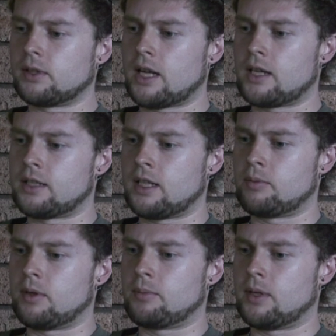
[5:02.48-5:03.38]
related to
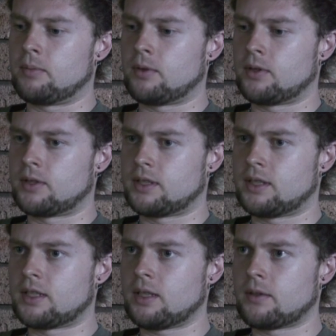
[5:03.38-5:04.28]
EPP, because
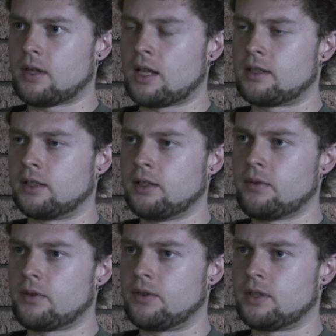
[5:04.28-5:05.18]
that's something you had to live with for